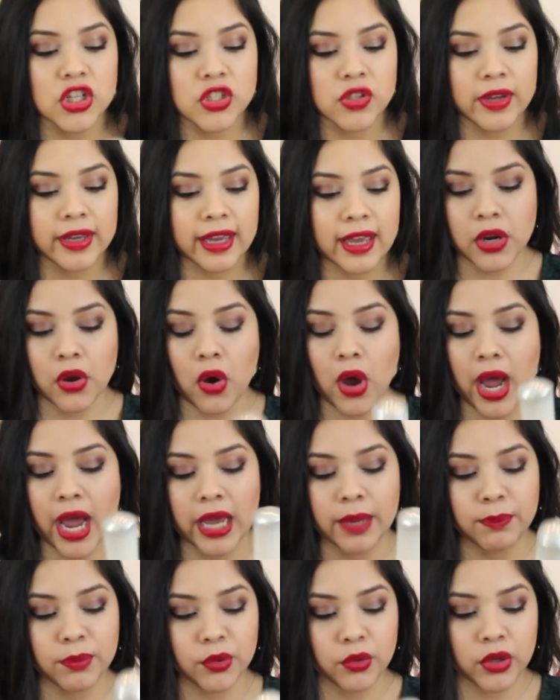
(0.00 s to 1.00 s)
So I got
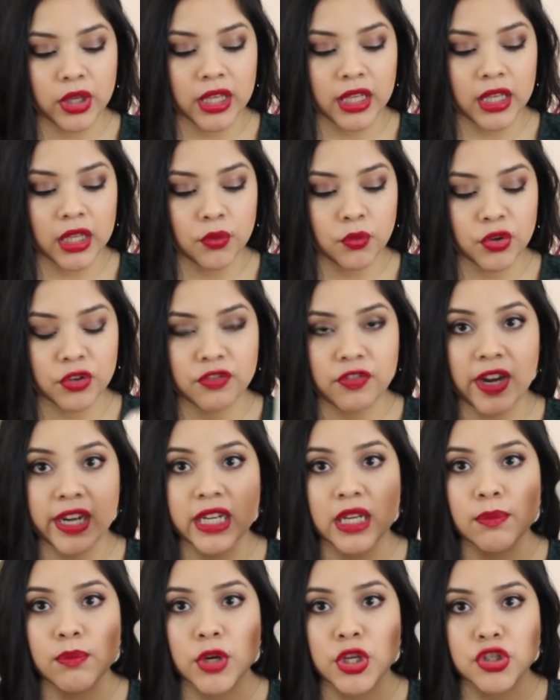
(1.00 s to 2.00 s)
Ibuki
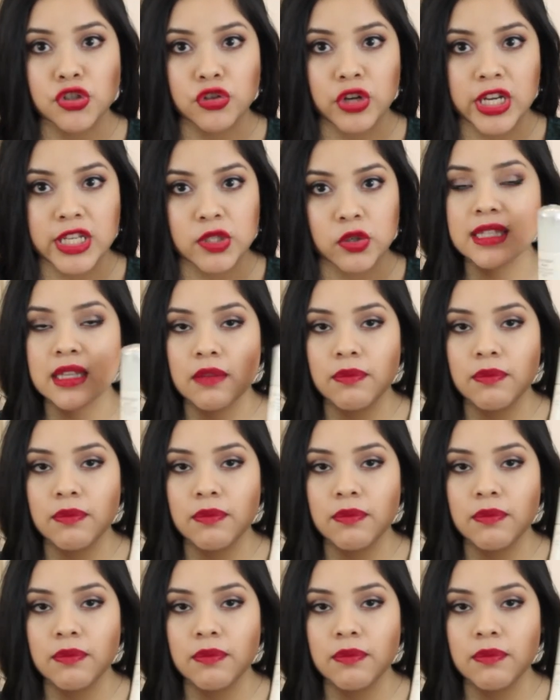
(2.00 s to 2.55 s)
Refining Moisturizer.